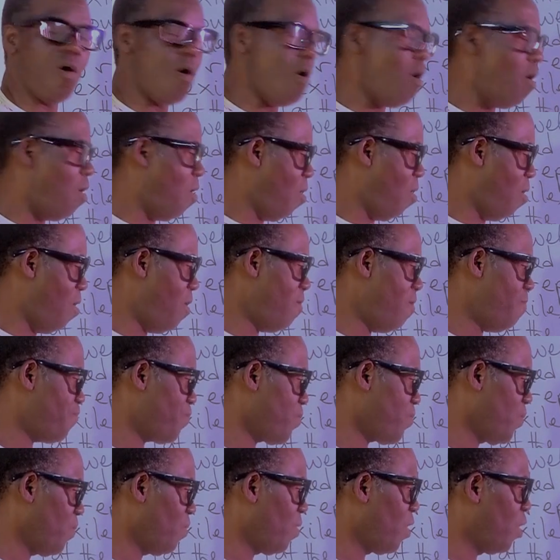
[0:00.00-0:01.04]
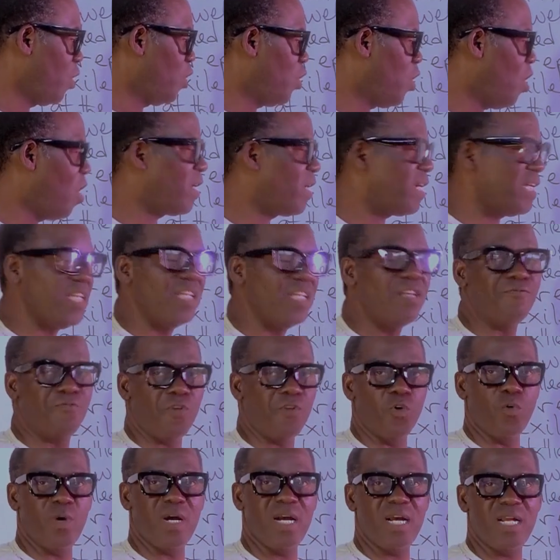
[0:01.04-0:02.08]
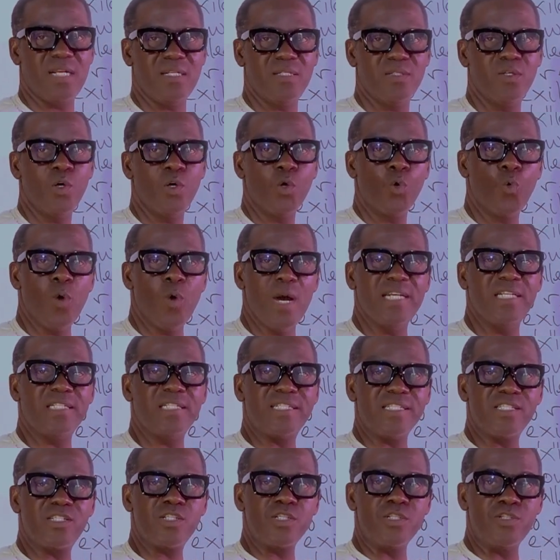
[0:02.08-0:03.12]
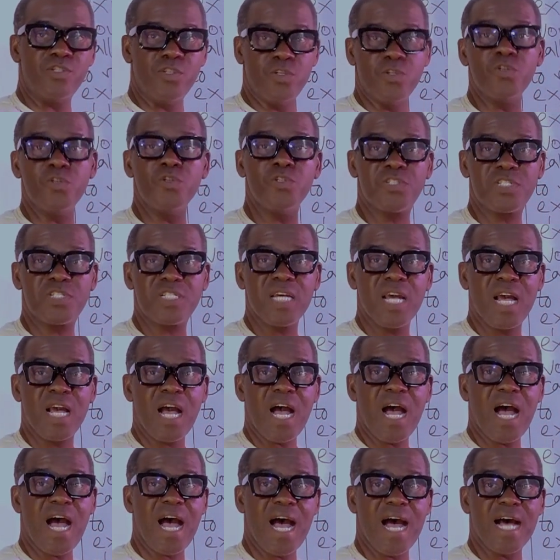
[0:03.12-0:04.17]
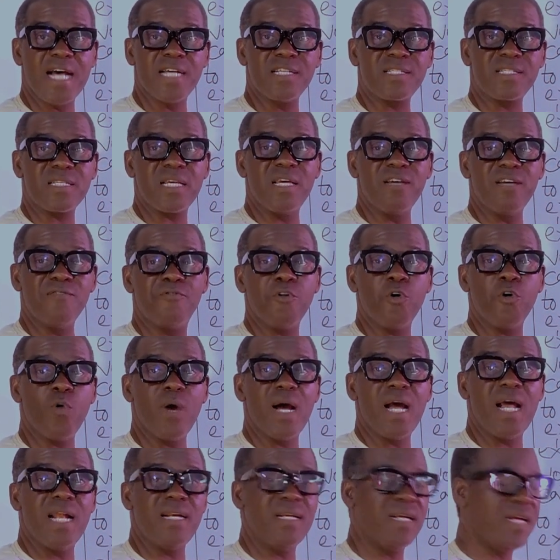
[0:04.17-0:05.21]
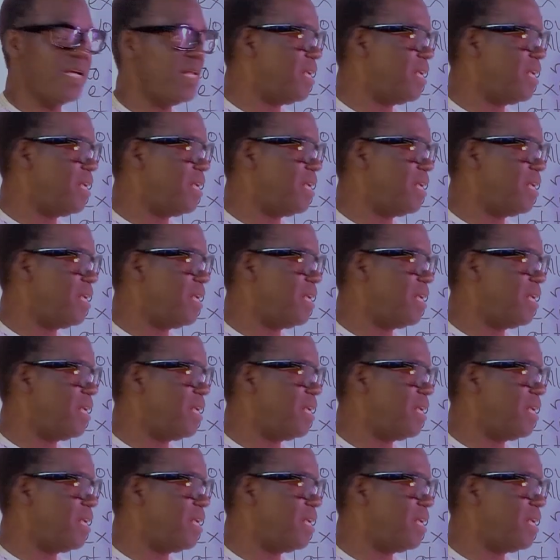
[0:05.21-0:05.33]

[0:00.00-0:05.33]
or long E vowel when it is used as a vowel